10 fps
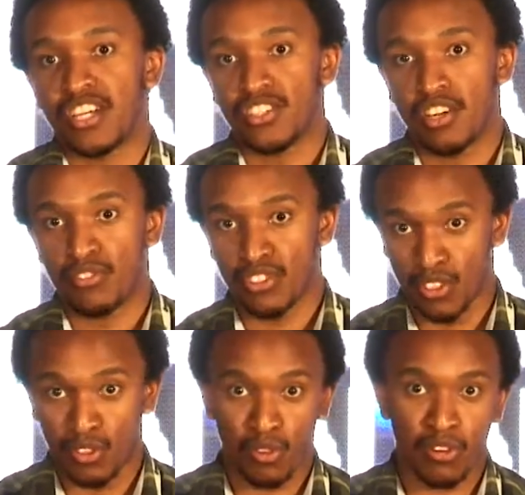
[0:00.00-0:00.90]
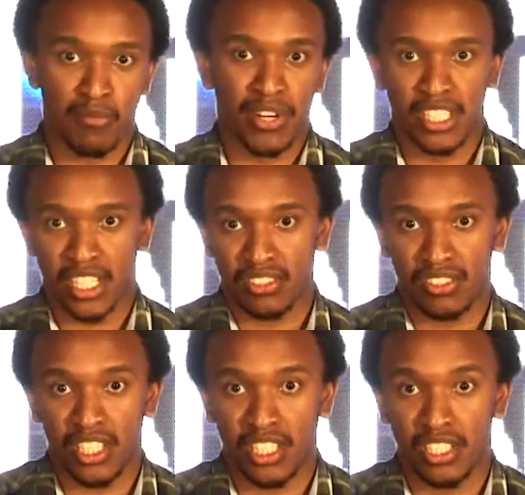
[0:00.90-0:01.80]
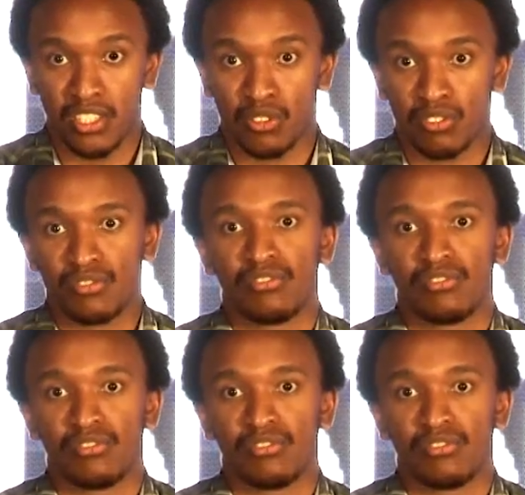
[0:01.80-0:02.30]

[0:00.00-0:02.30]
chef knows how to cook, but he can still kill you.